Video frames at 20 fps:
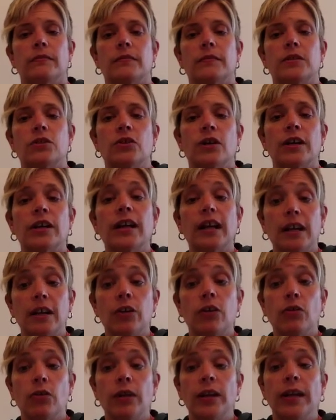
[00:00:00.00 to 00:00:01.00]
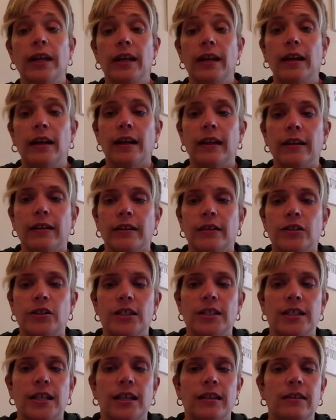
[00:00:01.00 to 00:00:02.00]
Joanna, I agree.
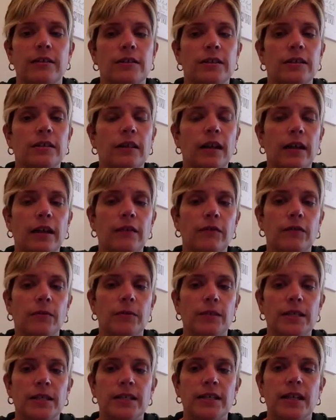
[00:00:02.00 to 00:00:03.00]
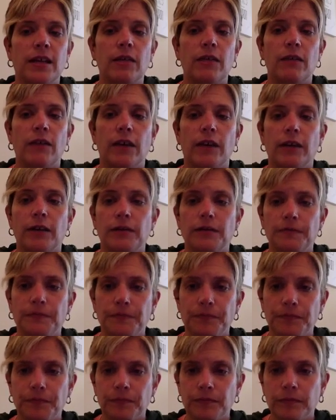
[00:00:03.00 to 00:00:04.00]
She said there's a line from Mrs. Doubtfire
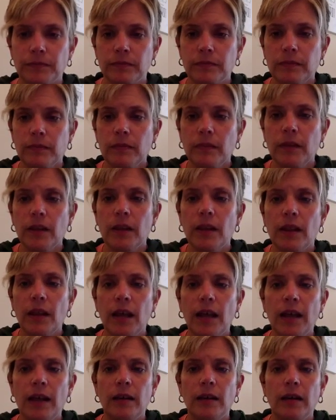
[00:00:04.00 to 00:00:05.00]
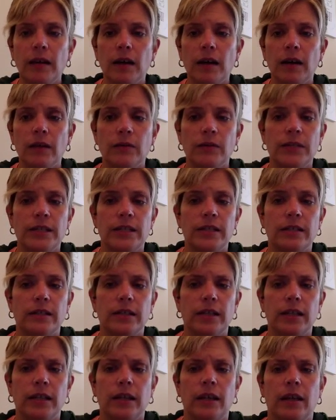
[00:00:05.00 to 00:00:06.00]
that
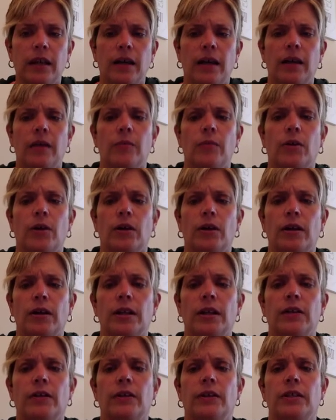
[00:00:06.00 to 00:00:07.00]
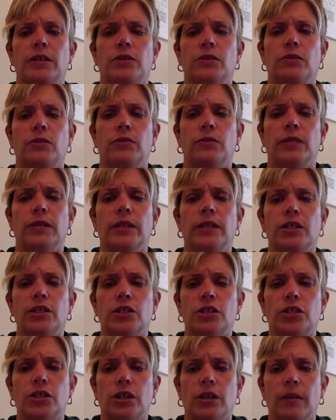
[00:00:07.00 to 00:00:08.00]
recently brought clarity to a
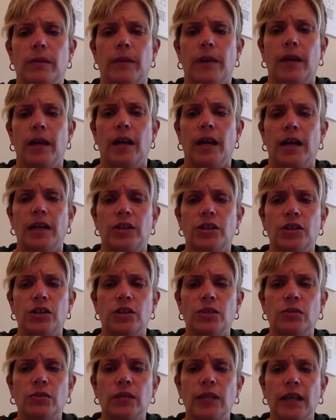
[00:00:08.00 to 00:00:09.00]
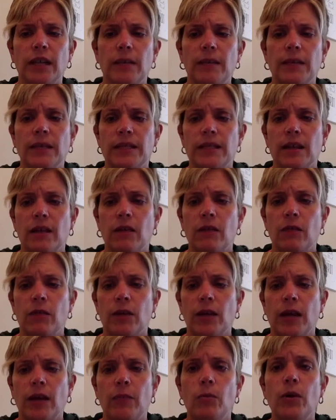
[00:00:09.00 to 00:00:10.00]
relationship. I just don't like myself
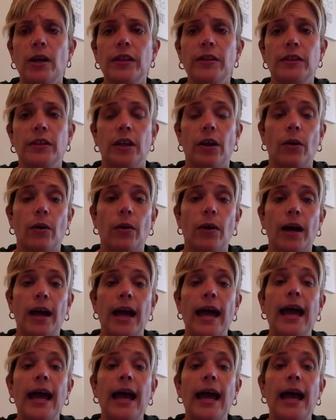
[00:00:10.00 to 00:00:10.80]
when I'm with you.